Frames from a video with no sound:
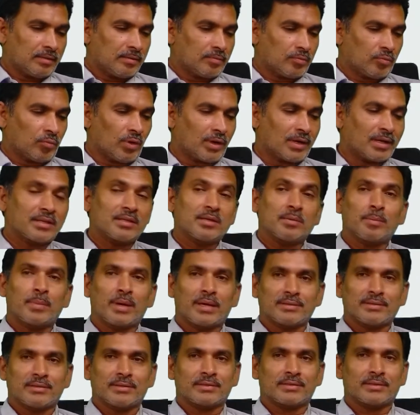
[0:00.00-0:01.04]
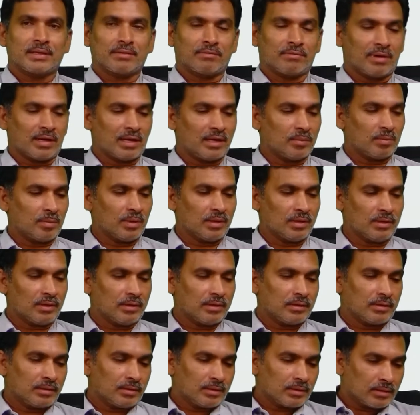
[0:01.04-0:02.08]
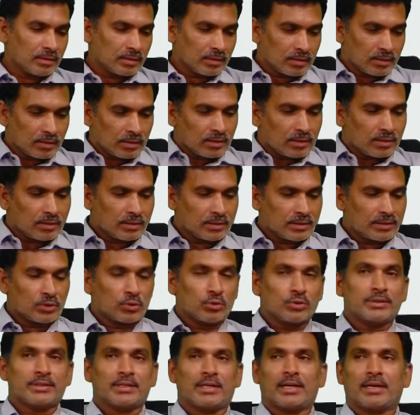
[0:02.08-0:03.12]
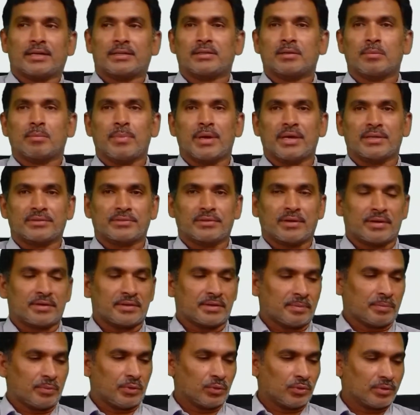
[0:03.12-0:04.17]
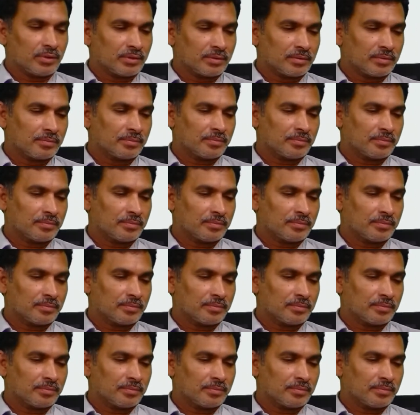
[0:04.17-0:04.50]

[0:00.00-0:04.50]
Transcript: what are the measures available to select the best attribute.